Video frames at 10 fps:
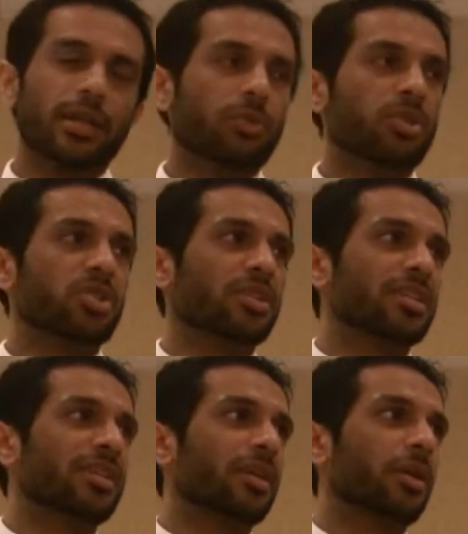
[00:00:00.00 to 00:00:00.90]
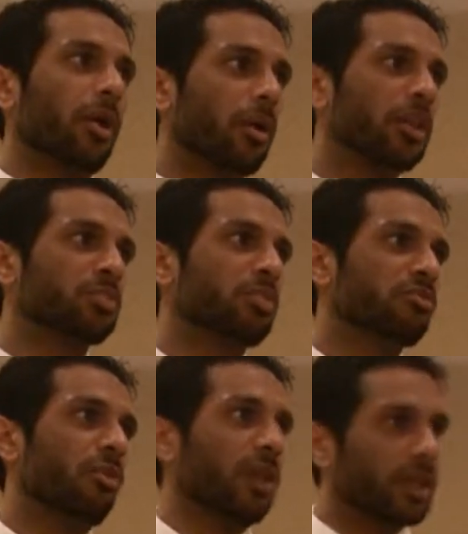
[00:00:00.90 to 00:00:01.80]
which is earnings
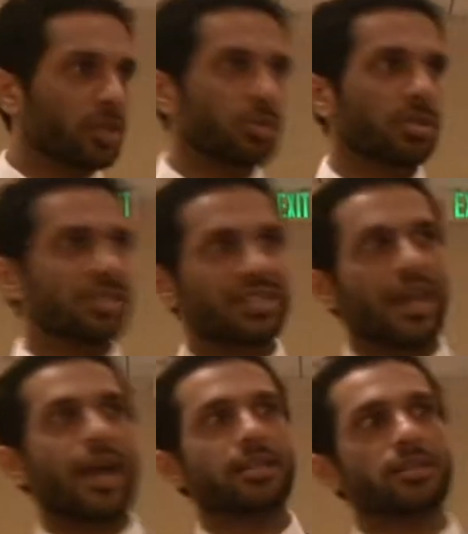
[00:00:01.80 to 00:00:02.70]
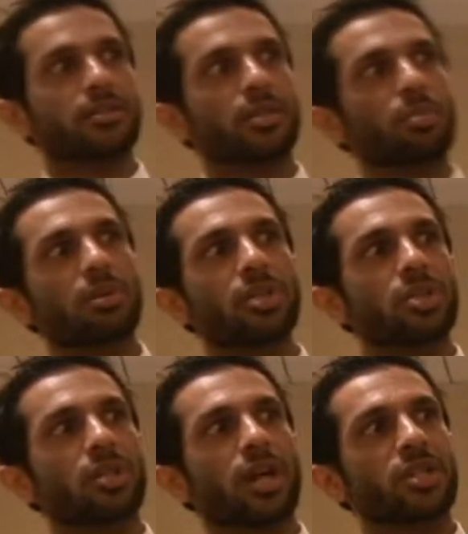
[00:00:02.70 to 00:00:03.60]
before interest, taxes,
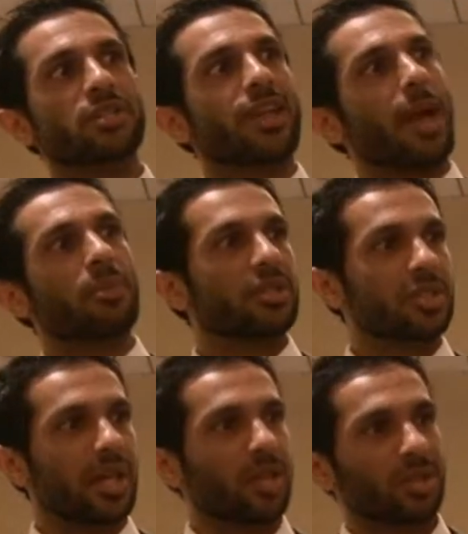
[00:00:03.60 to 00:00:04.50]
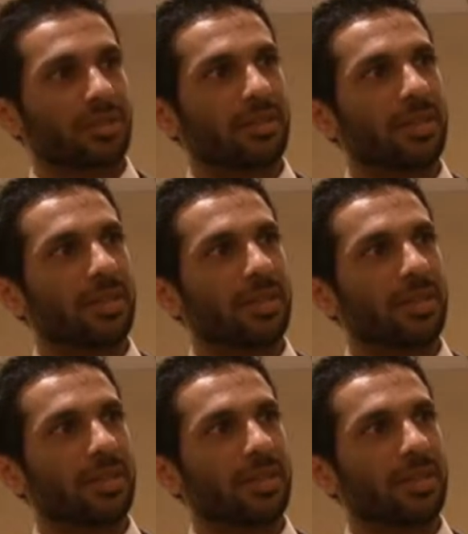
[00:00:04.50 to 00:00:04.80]
depreciation, and amortization.